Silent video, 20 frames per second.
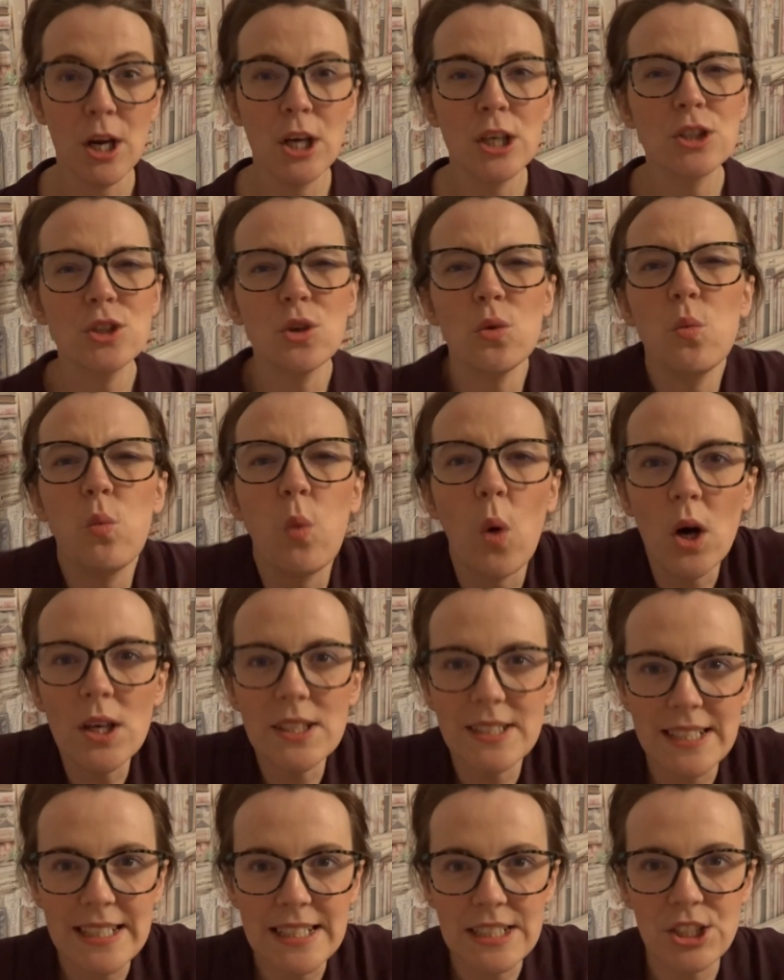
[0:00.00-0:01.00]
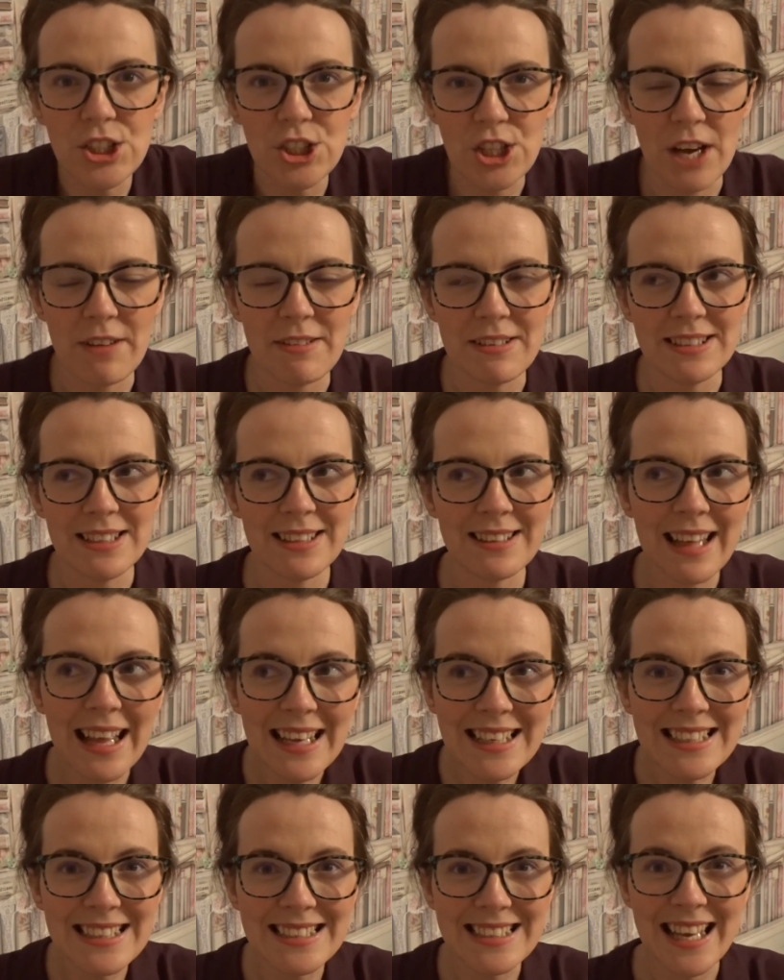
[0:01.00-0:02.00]
So what is Cherryz?
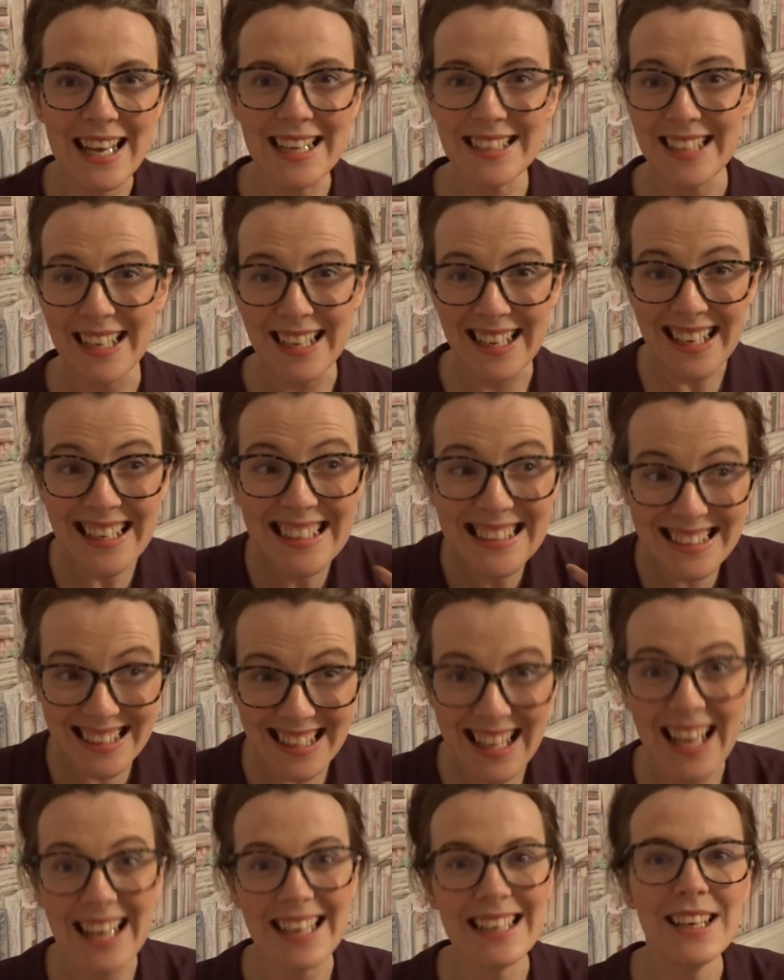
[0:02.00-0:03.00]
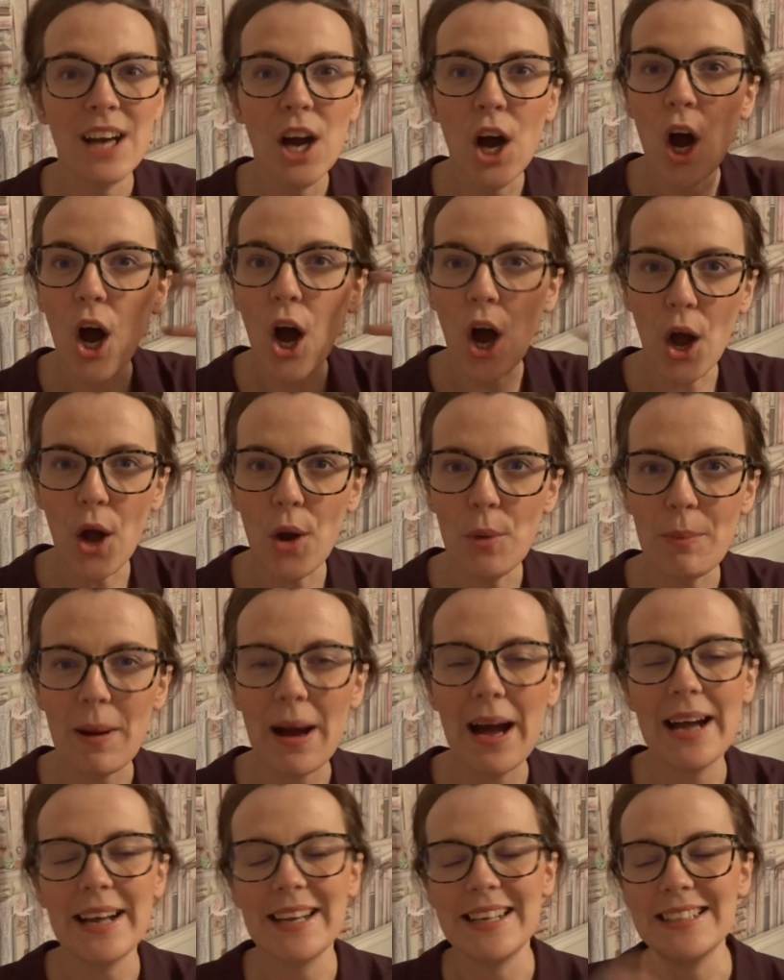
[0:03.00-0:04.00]
Like I said, it is like Home
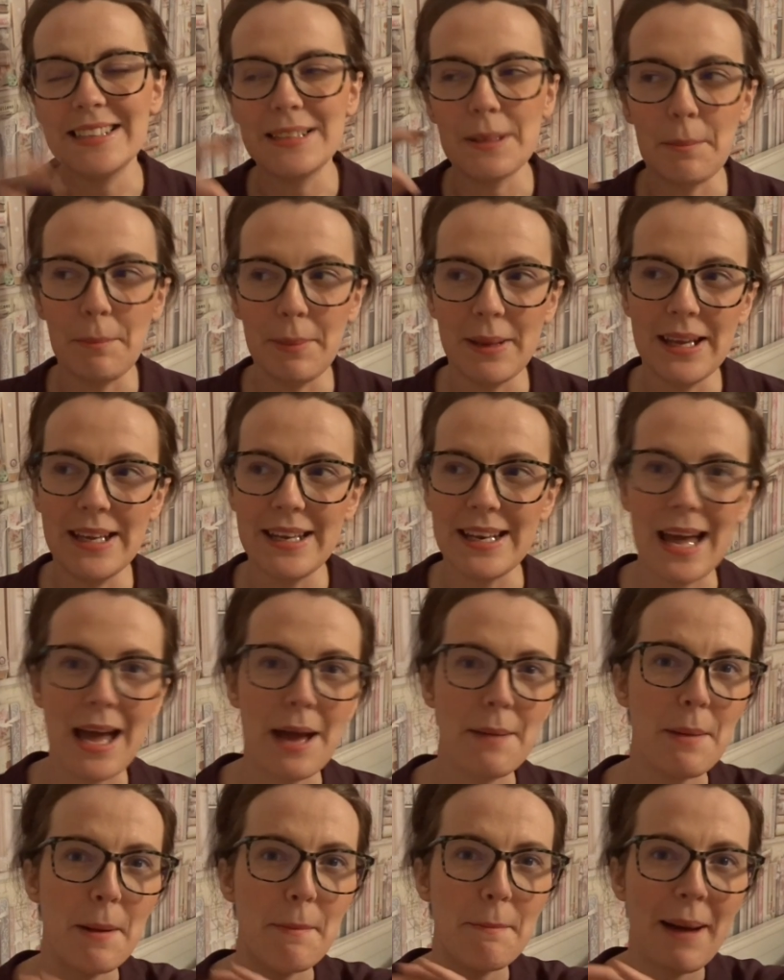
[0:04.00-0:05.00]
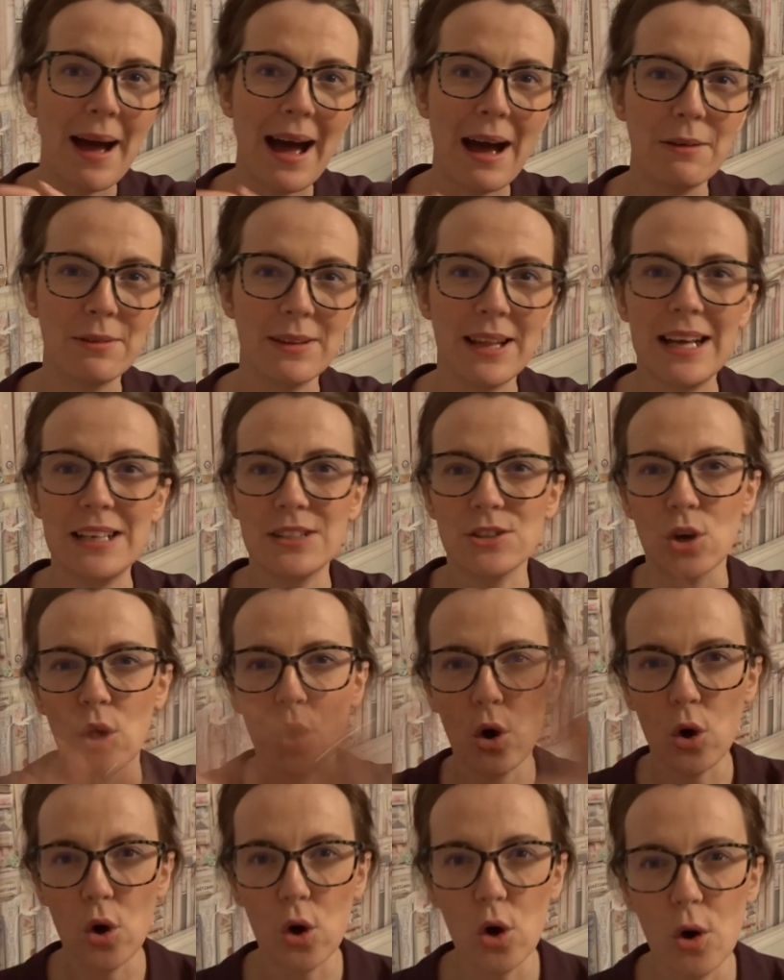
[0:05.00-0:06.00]
Bargains, B&M, Poundland,
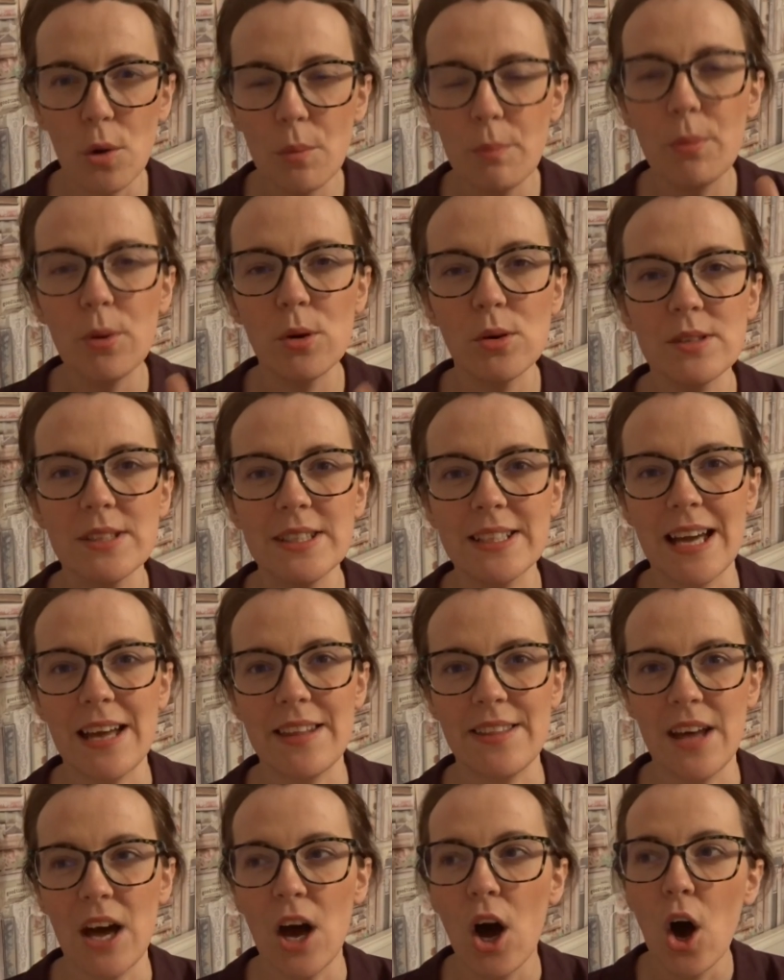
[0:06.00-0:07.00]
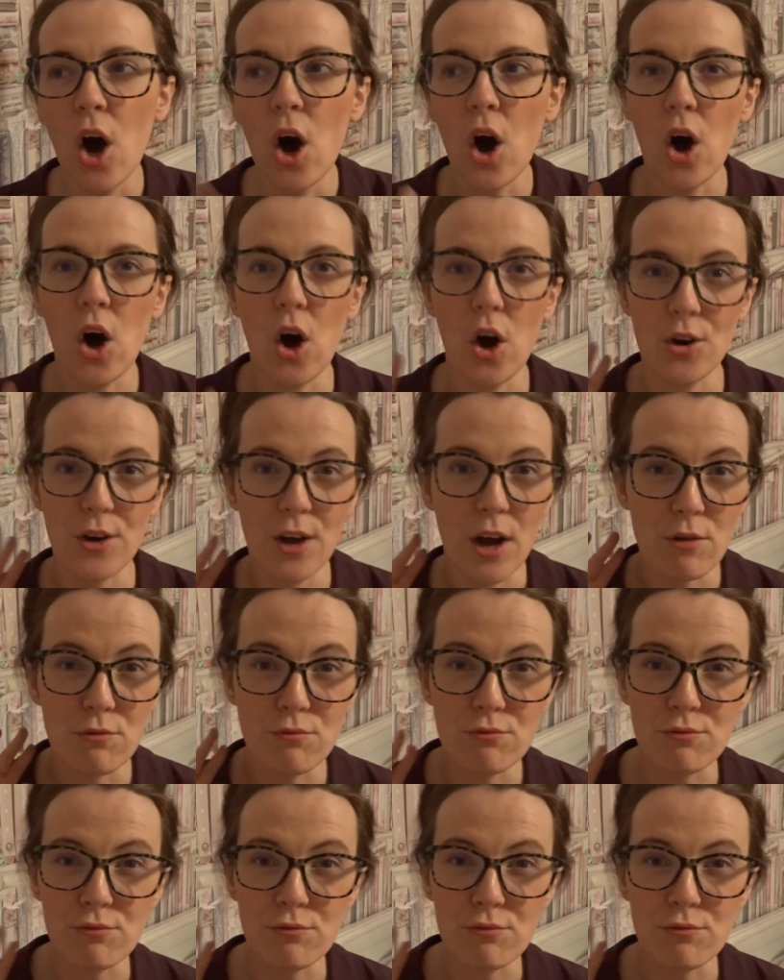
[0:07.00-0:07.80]
all put together on a